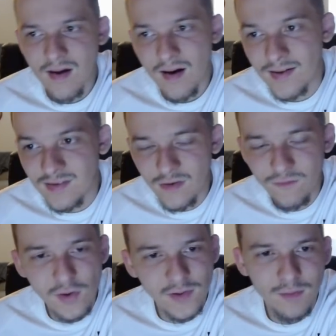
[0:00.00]
Uh, does
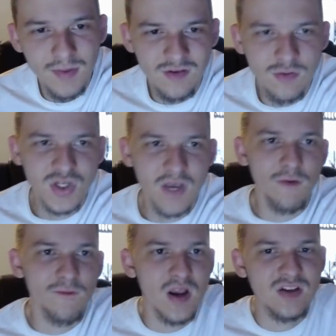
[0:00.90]
feel a little bit too cheap
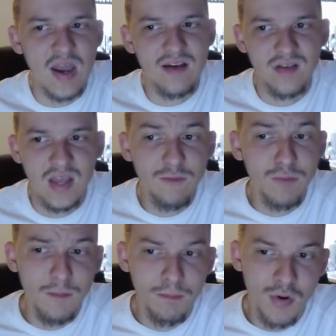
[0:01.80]
for Frank Jackson. He's
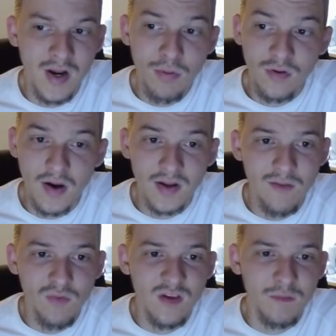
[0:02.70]
been pretty
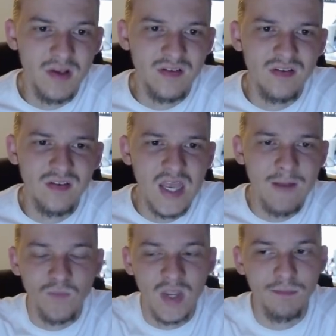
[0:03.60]
productive with this Pistons
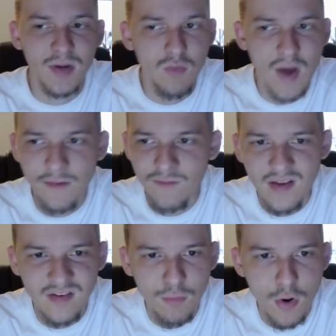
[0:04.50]
team. He's been around a
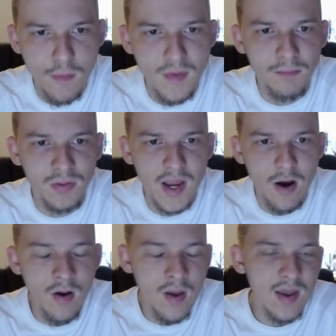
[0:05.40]
fantasy point per minute
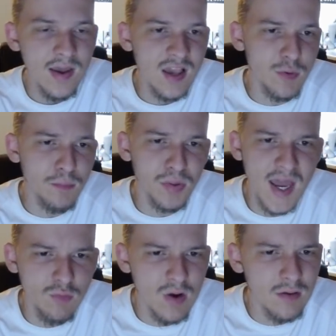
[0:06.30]
player. He's been
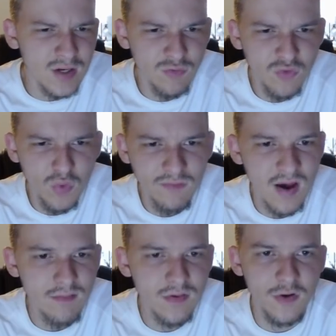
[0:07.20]
playing around, you know,
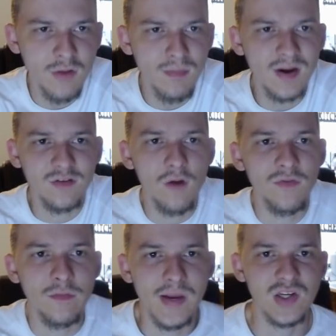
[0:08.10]
25 to 30 minutes off
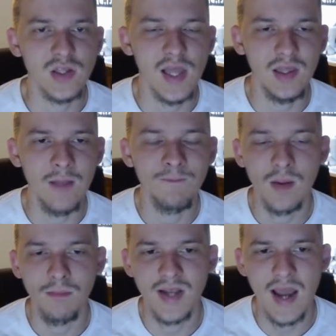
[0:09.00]
the bench lately.
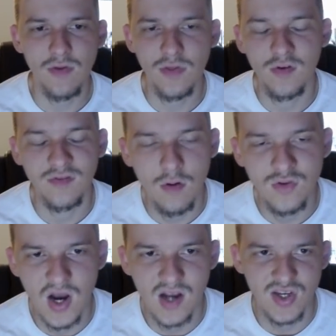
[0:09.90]
But now that there's no
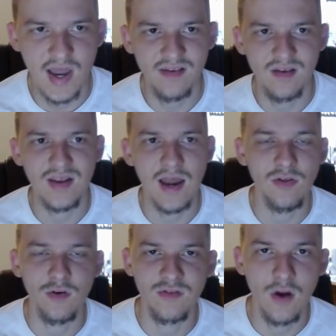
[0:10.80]
Josh Jackson, now that
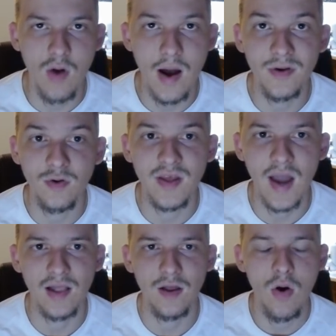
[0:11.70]
there's no Hamidou
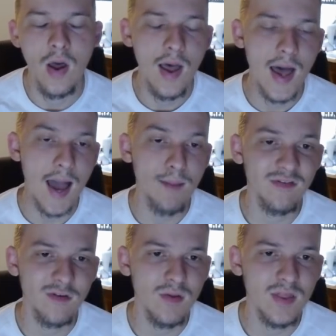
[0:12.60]
Diallo, I'm
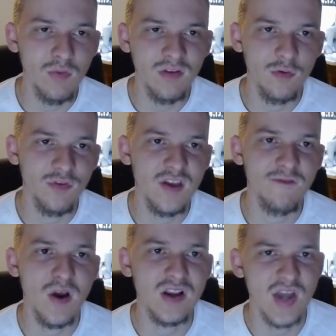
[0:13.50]
assuming that we do see
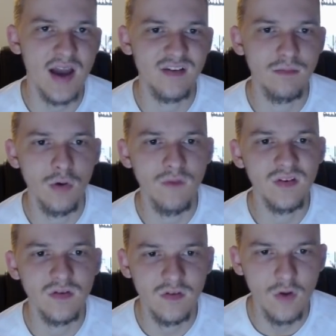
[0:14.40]
Frank Jackson move
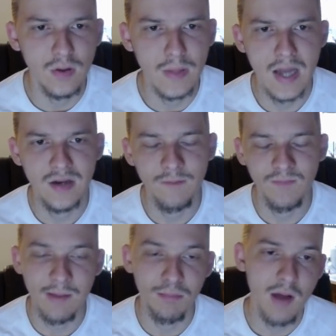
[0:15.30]
into the starting
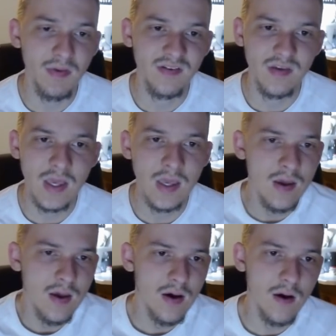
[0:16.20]
lineup and probably see
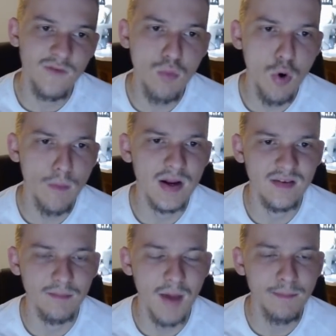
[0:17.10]
a few more
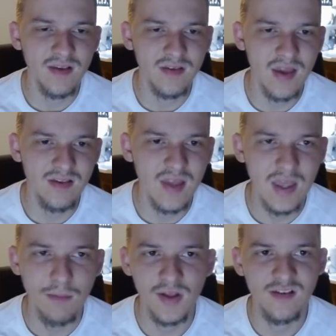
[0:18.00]
minutes. And my best guess is that
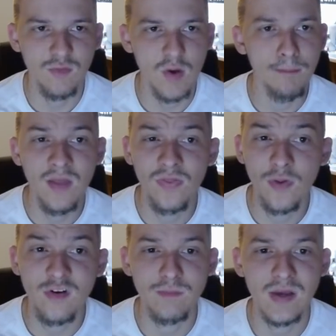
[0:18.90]
he plays around mid
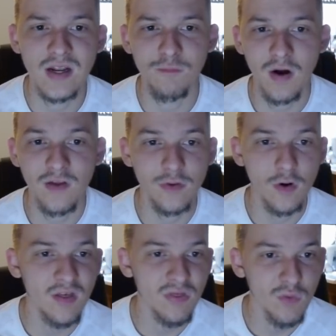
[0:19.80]
30s minutes, probably
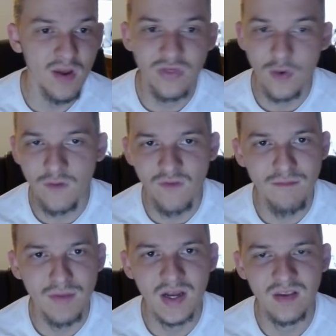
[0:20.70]
33,
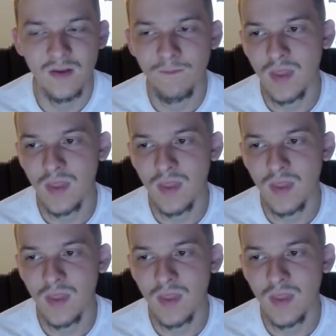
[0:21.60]
35 minutes.